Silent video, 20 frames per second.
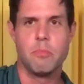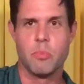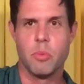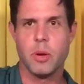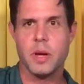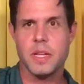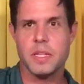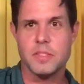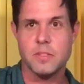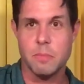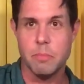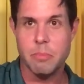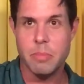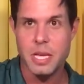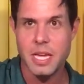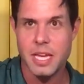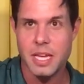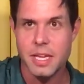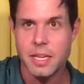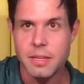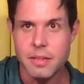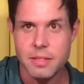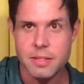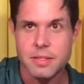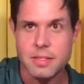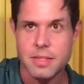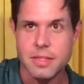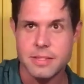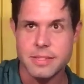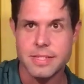bridge B,
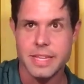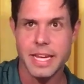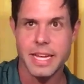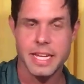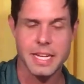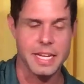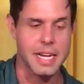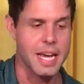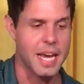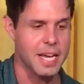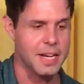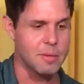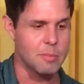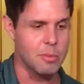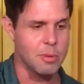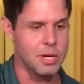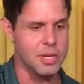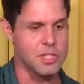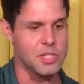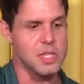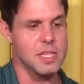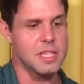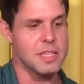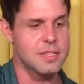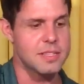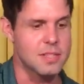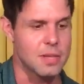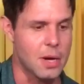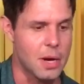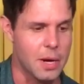it's the second kind of bridge in
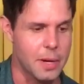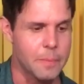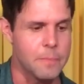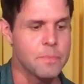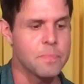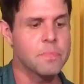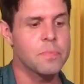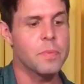this song.